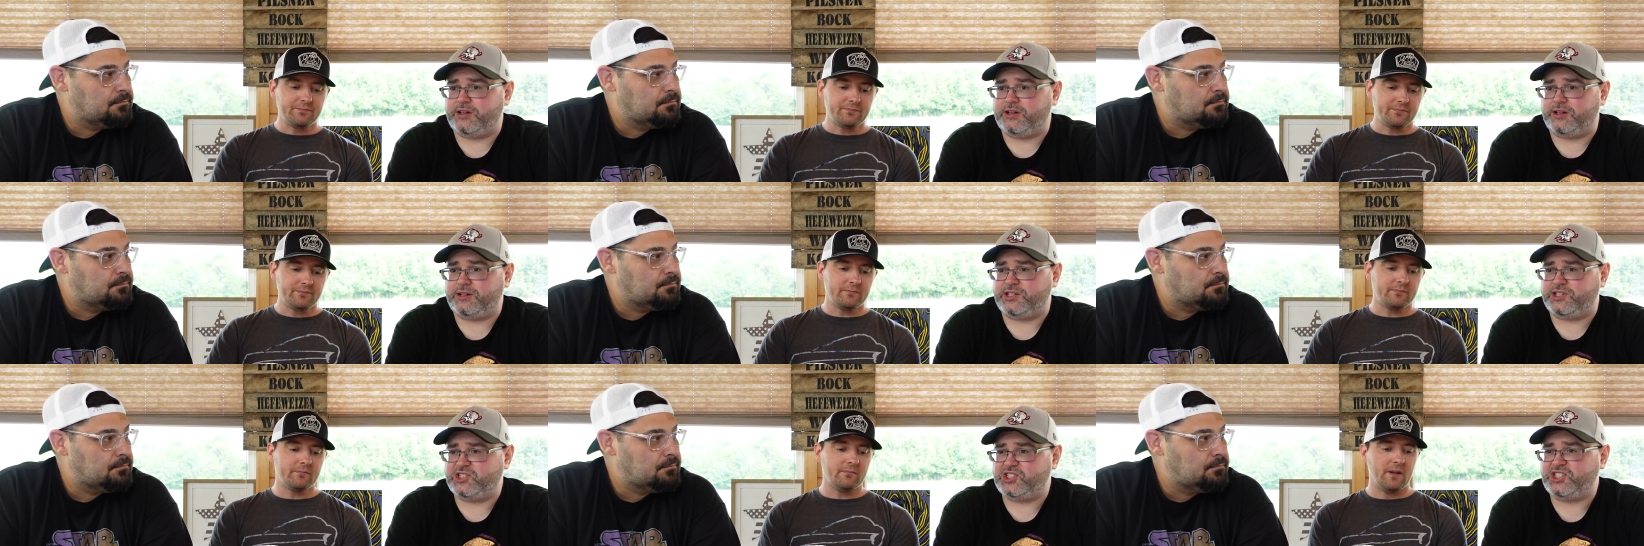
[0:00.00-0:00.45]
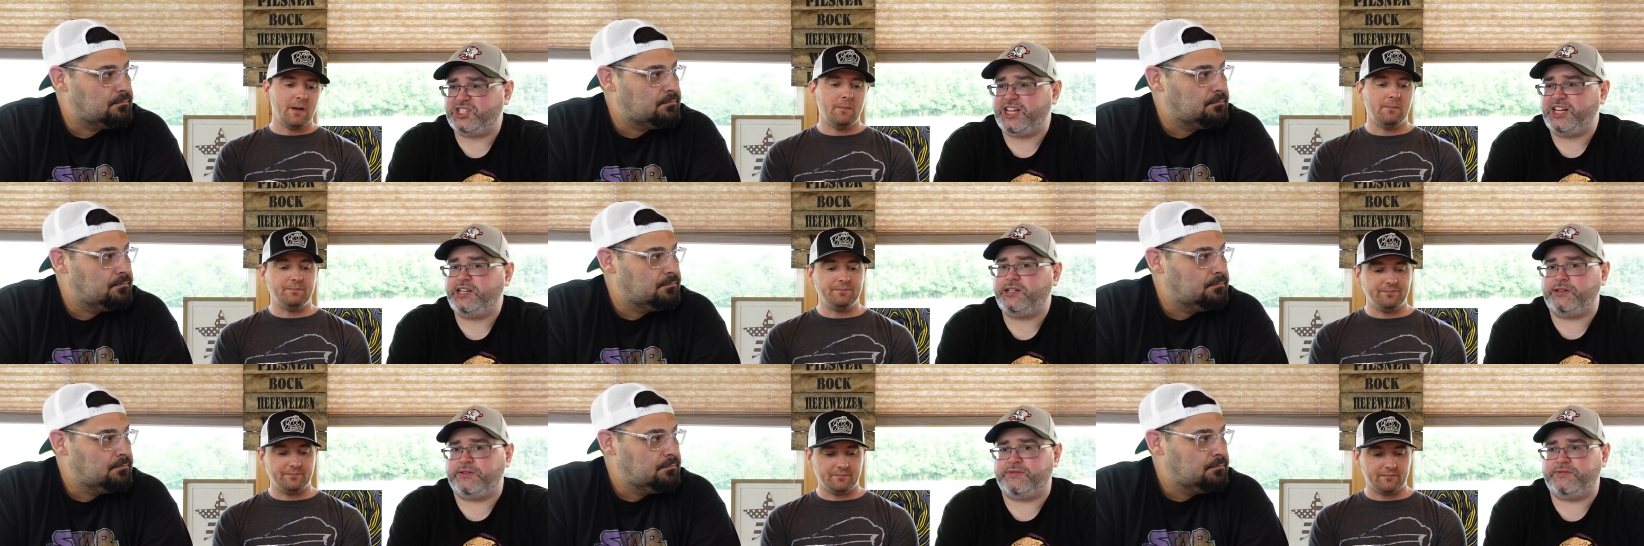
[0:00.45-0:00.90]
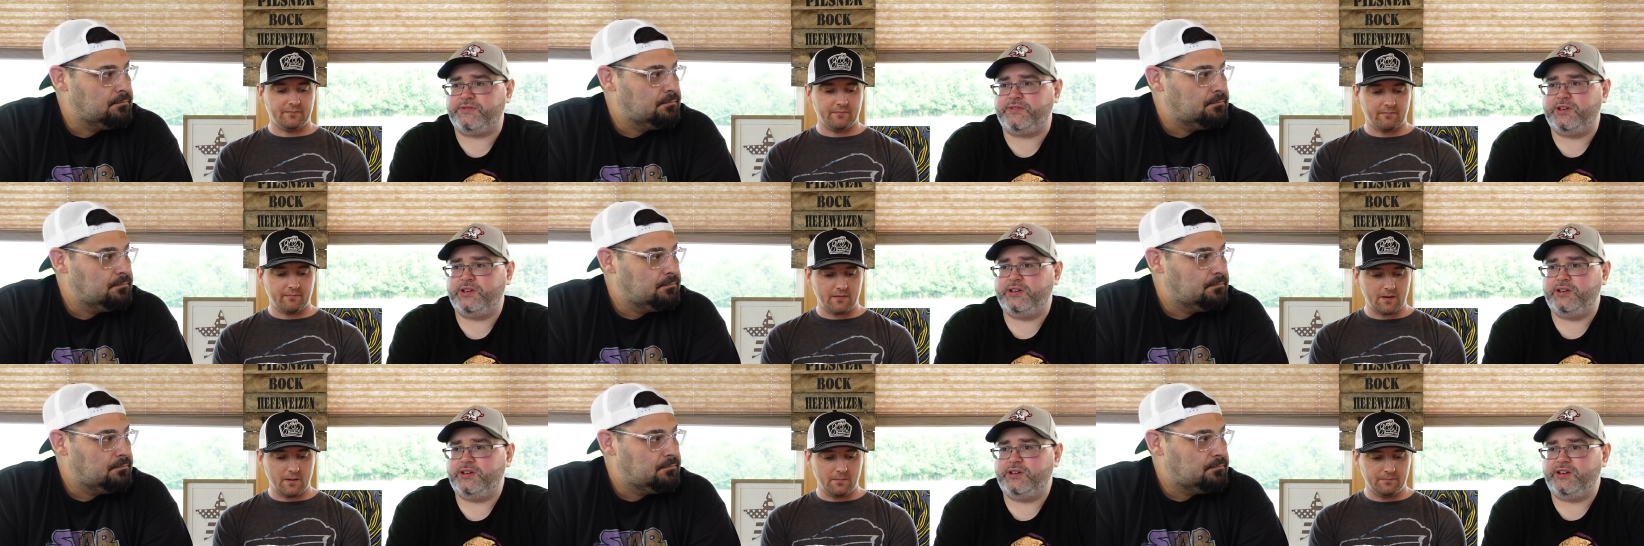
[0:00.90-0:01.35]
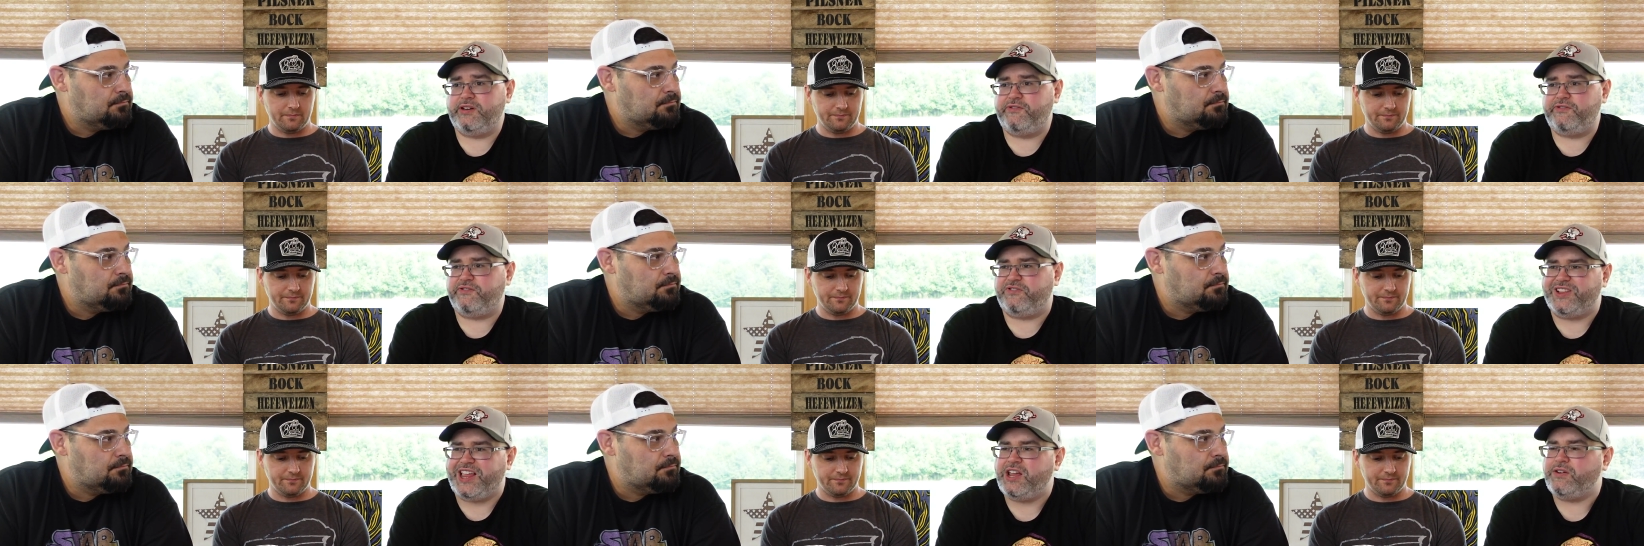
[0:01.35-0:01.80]
Speaker 1: uh, a distinctive
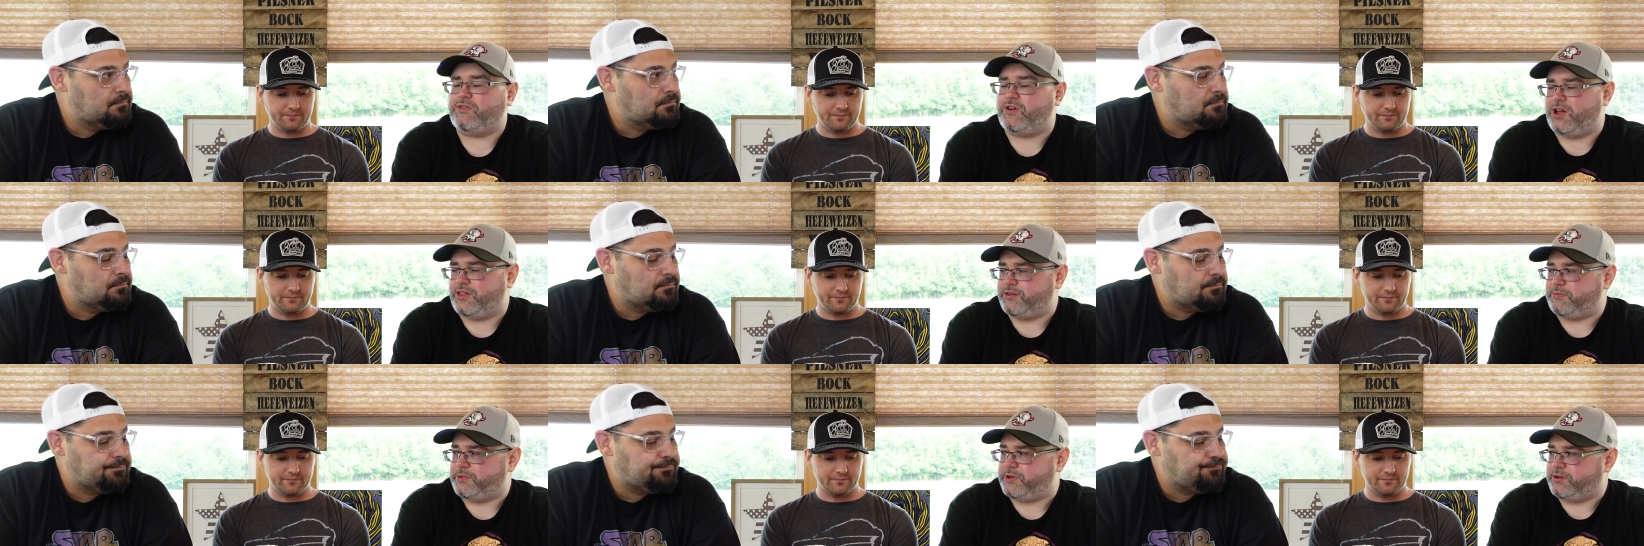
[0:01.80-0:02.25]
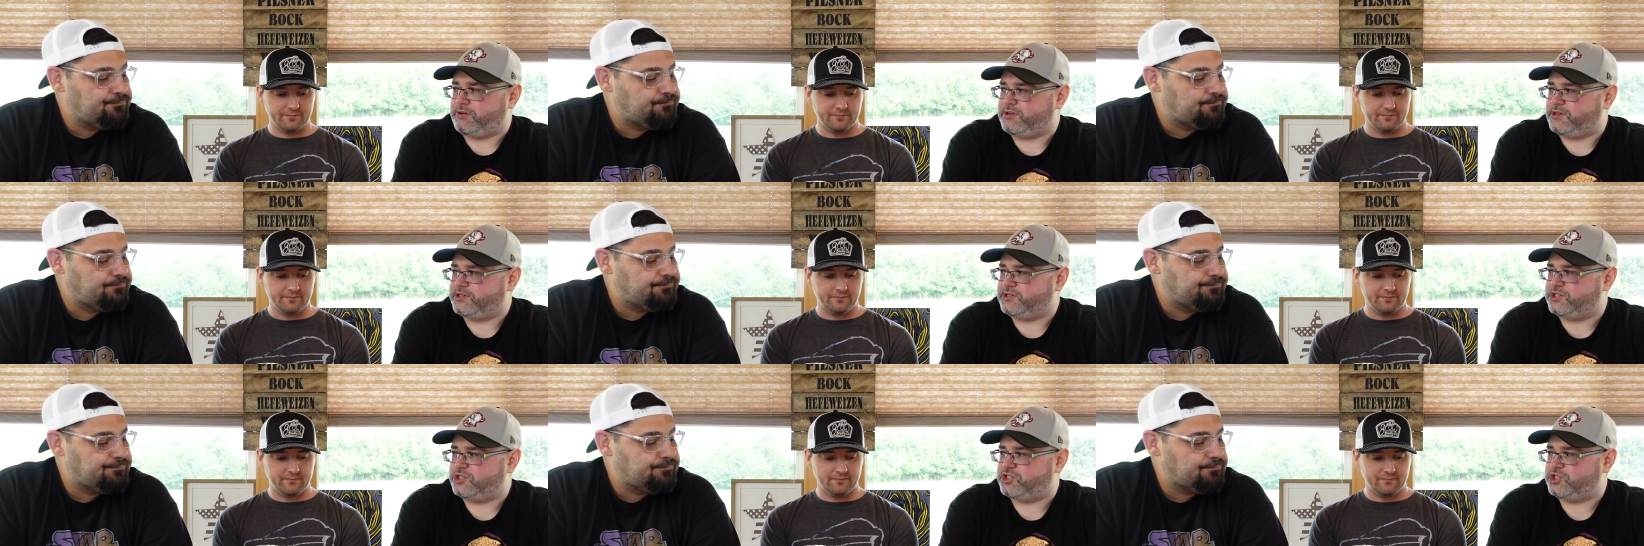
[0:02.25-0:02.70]
flavor on the bitterness.